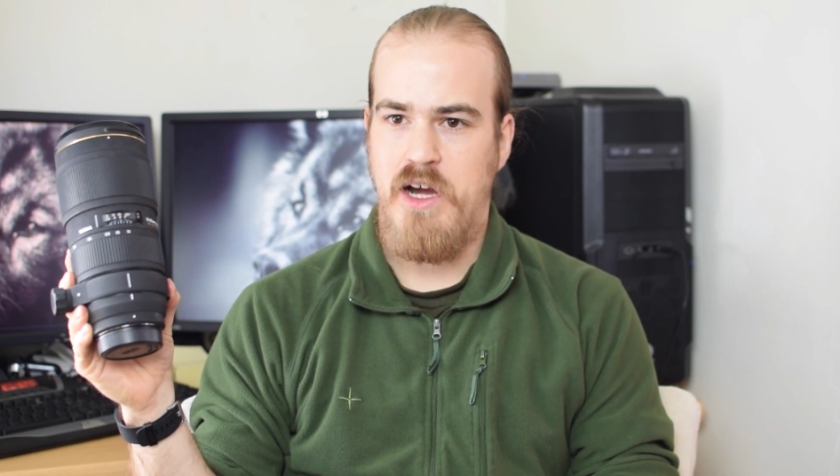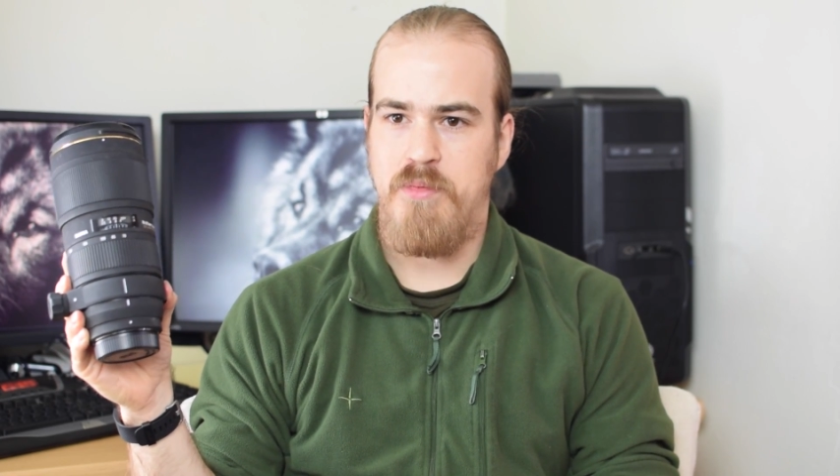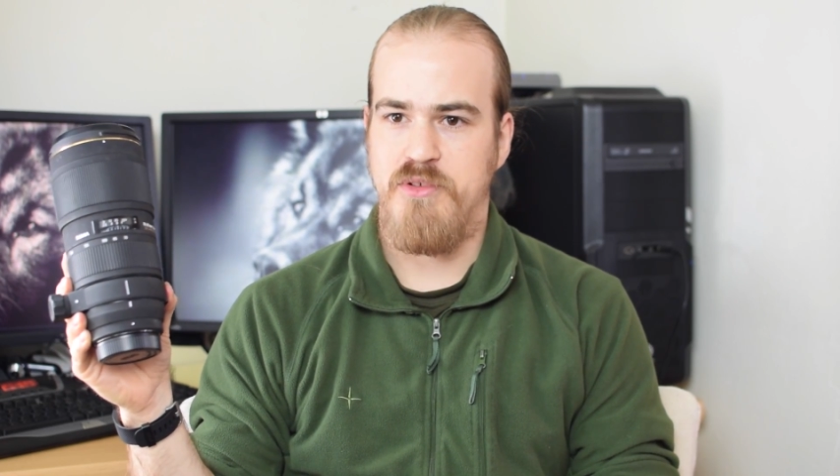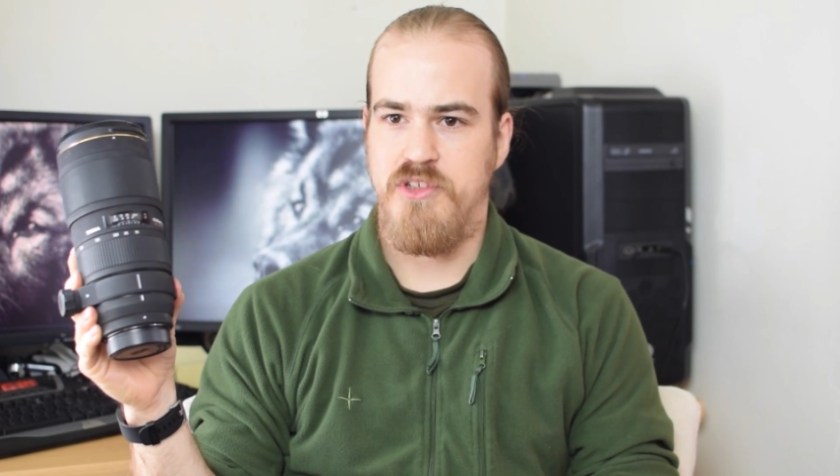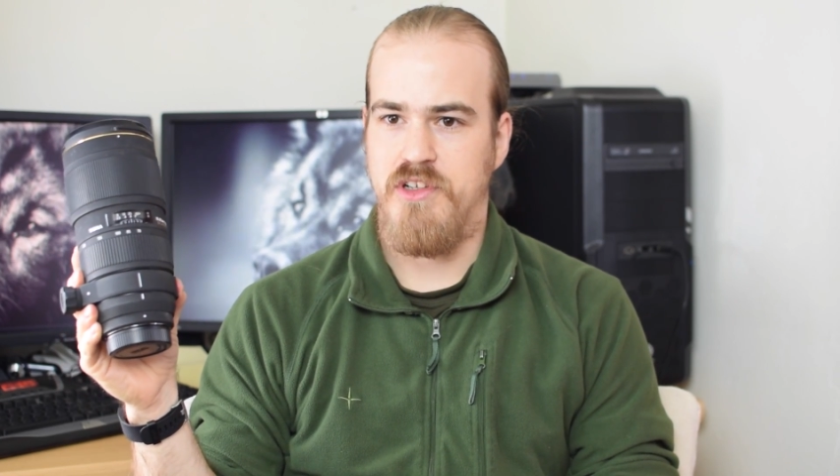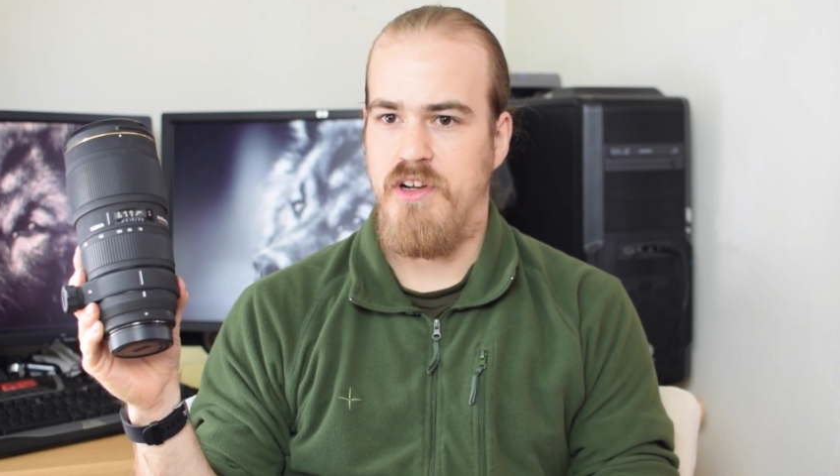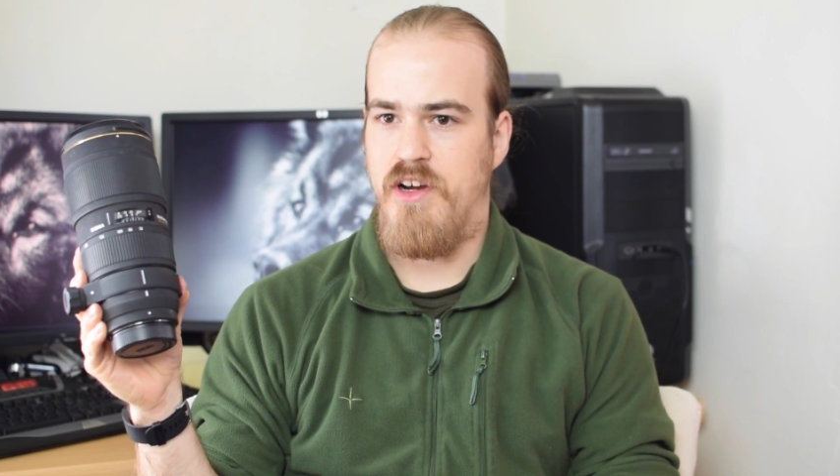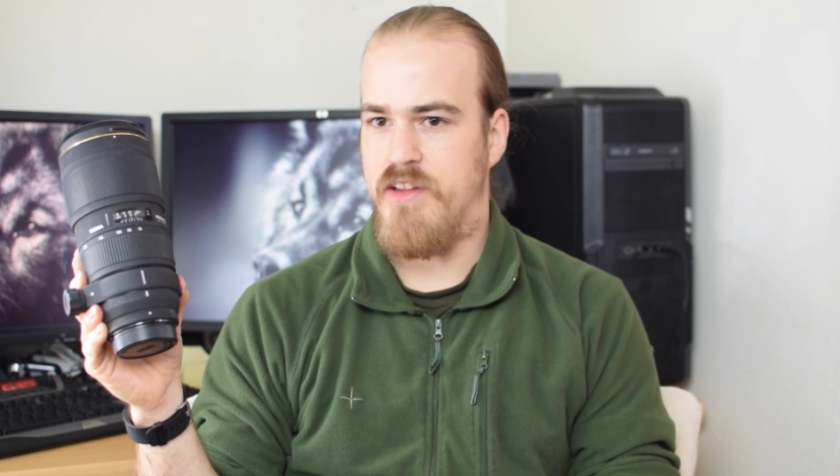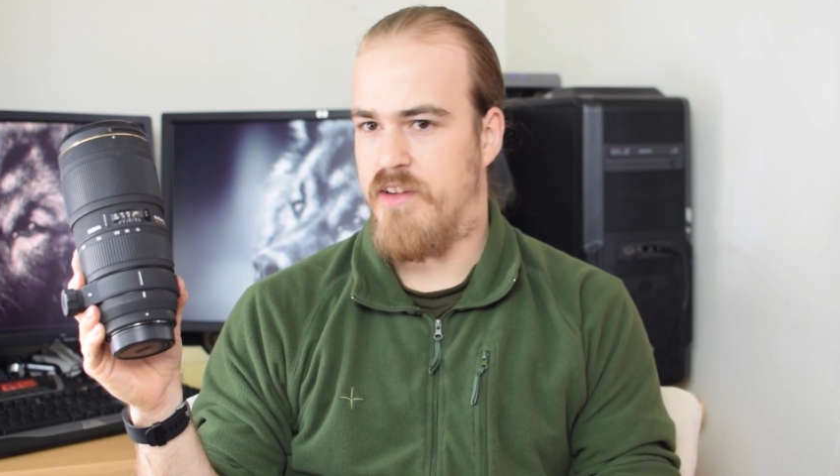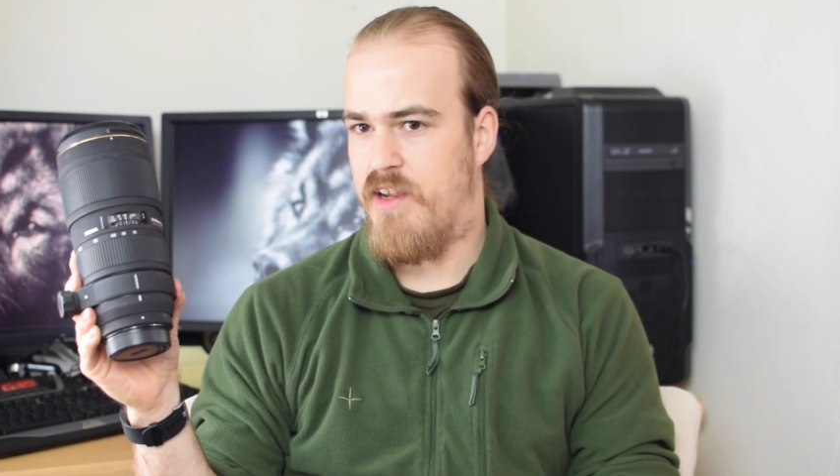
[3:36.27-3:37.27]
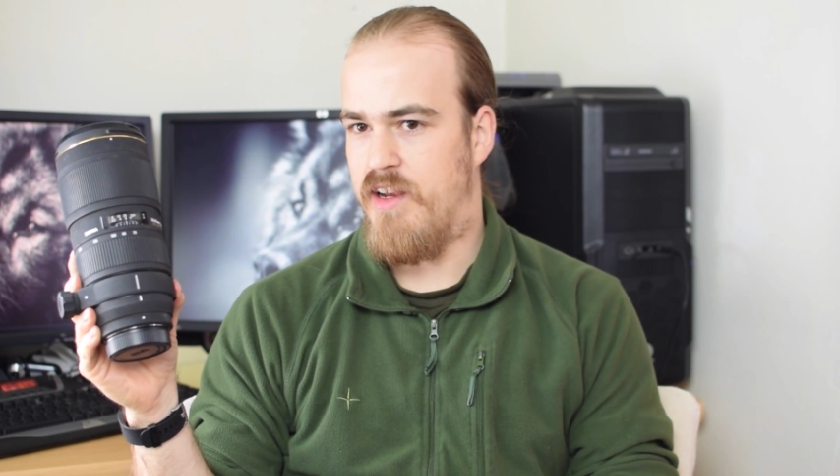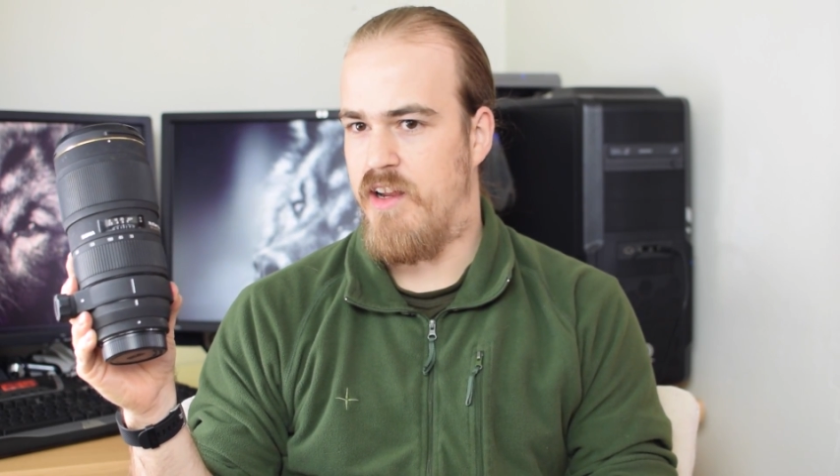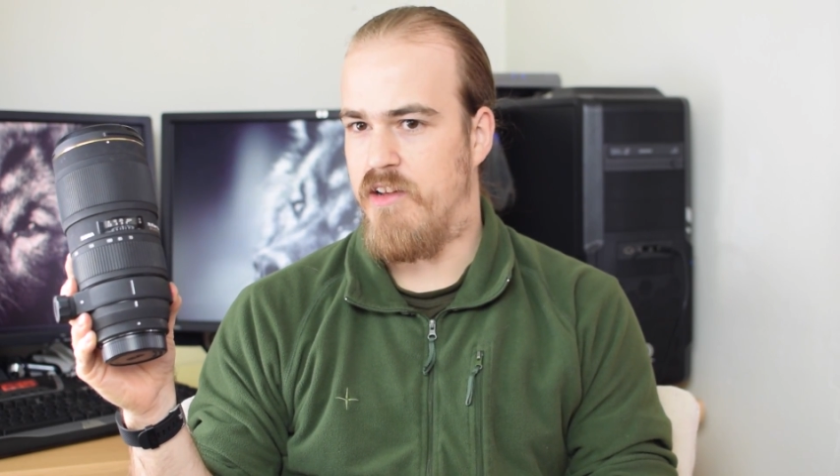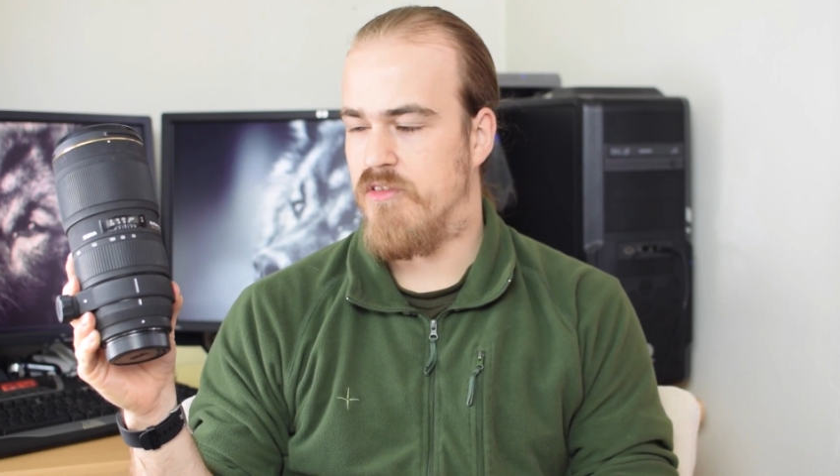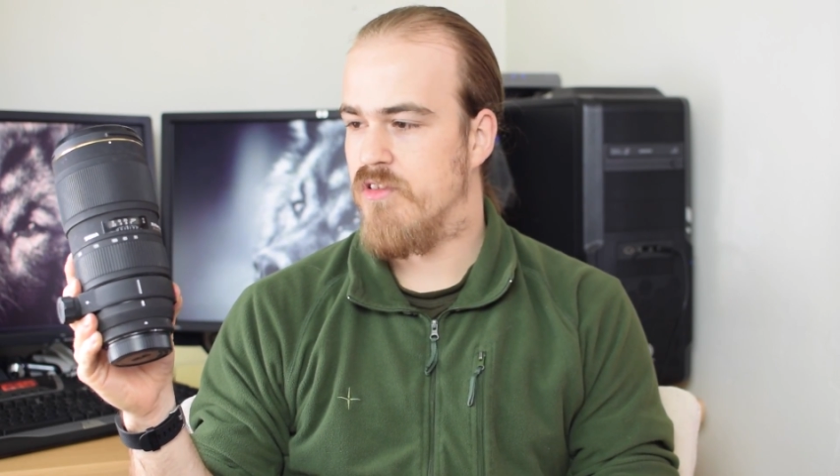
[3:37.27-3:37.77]
aperture like the kit
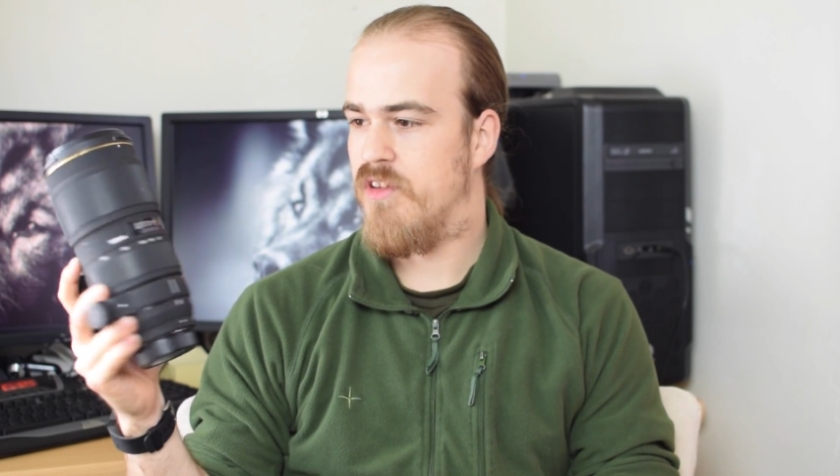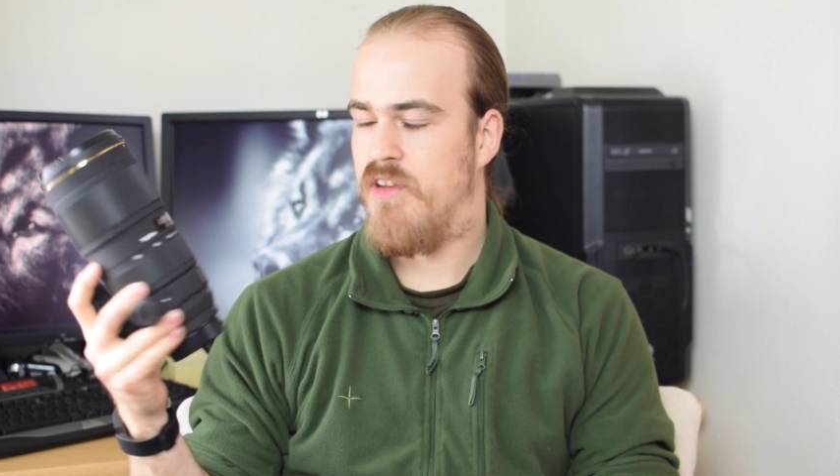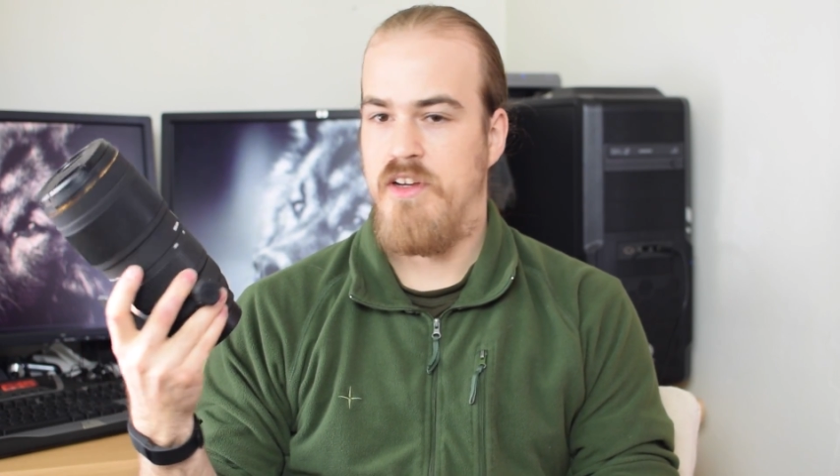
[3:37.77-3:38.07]
lens.